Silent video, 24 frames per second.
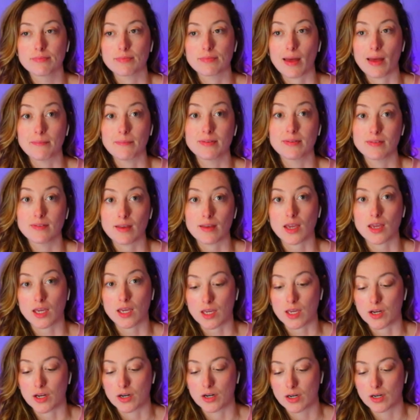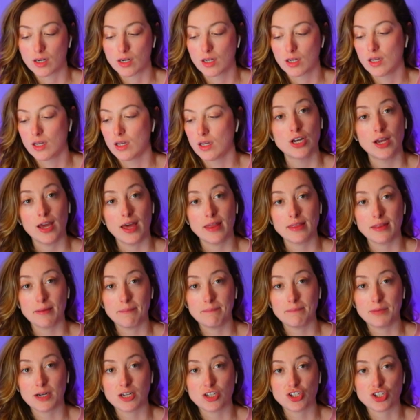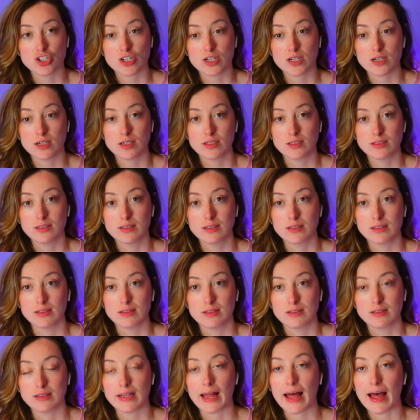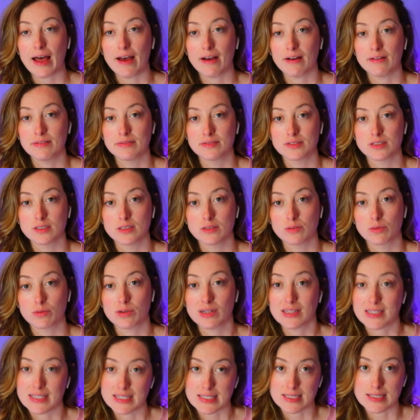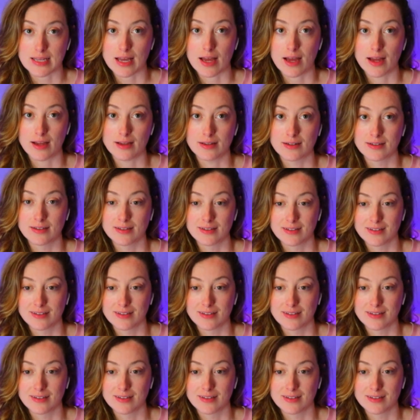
I'm staying here. And then Butcher laughed, really sad.